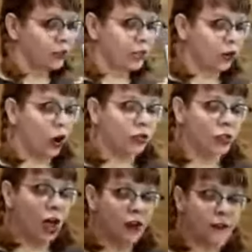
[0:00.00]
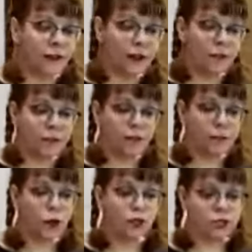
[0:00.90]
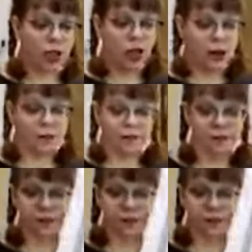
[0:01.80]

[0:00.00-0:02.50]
there are a lot of most um,